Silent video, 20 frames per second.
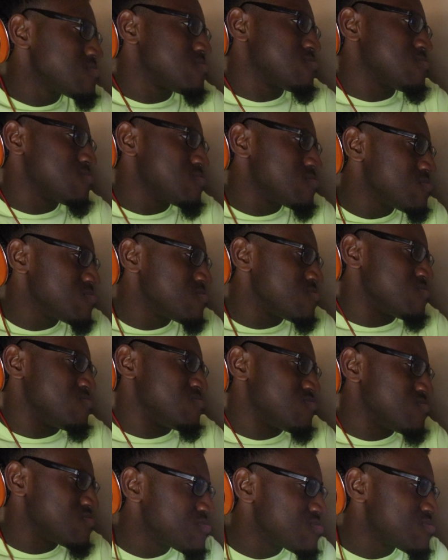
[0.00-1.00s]
pavement.
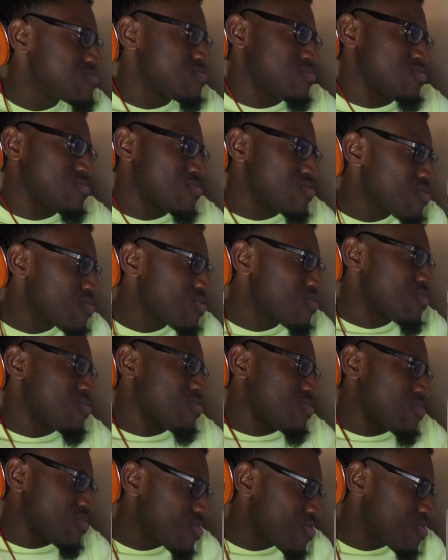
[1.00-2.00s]
Youngin' took his
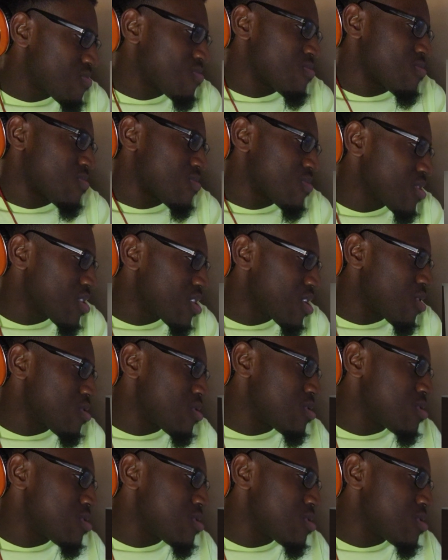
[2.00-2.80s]
soul. Hold